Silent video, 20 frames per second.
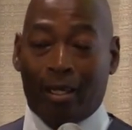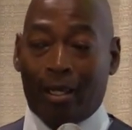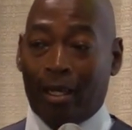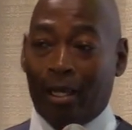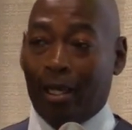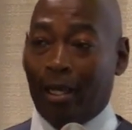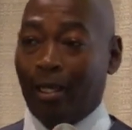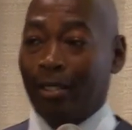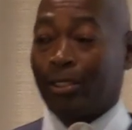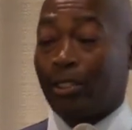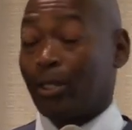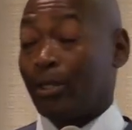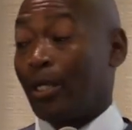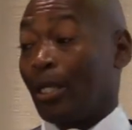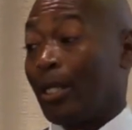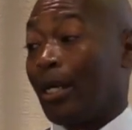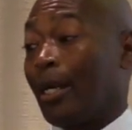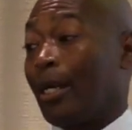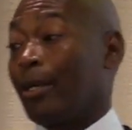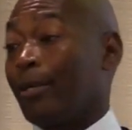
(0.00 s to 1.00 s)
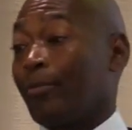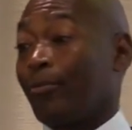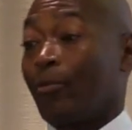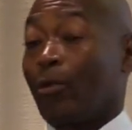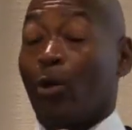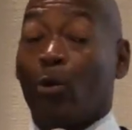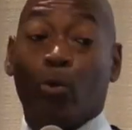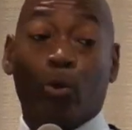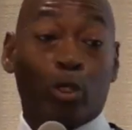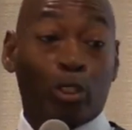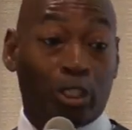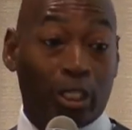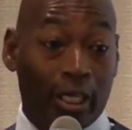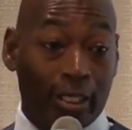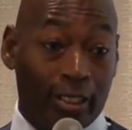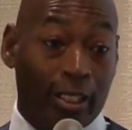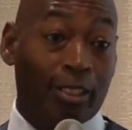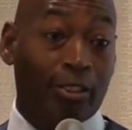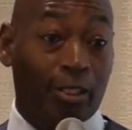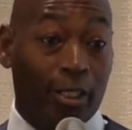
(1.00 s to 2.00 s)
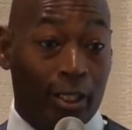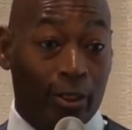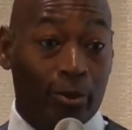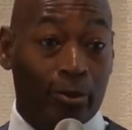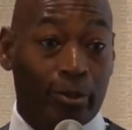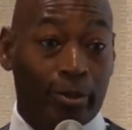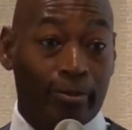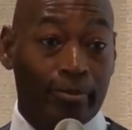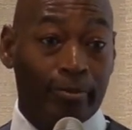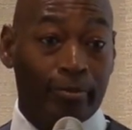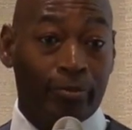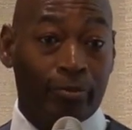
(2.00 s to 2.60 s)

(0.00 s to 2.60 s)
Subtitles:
And so they're like, we'll change our schedules.